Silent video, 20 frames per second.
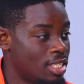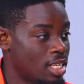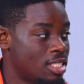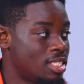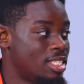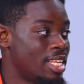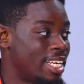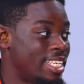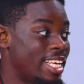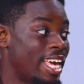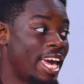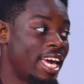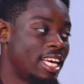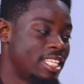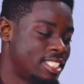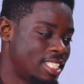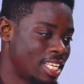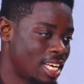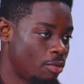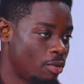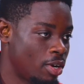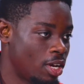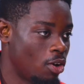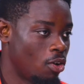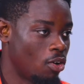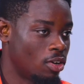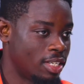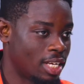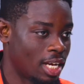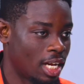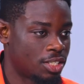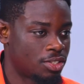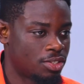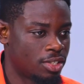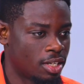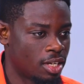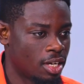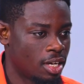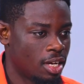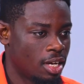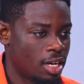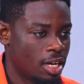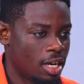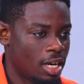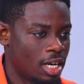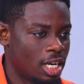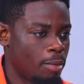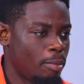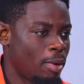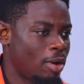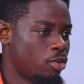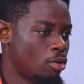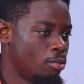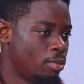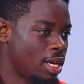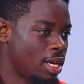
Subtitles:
City at the 8th year where he got the hat-trick. And apart from that,